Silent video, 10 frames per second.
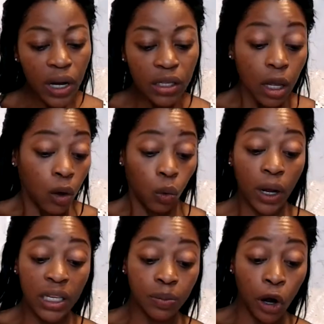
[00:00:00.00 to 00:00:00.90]
what is
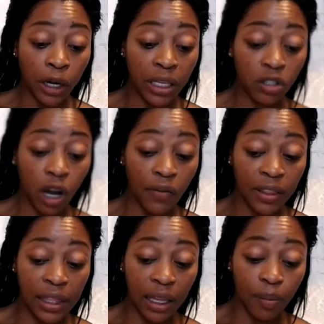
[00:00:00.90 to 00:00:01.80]
what does Marcus
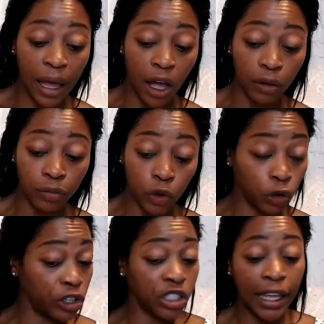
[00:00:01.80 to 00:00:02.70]
Garvey think about
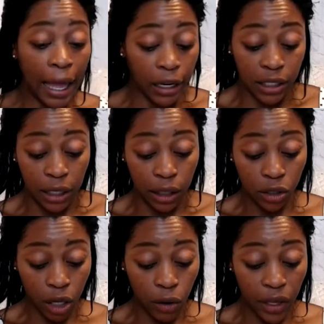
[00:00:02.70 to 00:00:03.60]
Christianity.
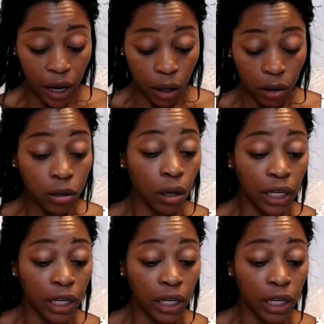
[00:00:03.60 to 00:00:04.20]
Let's go there.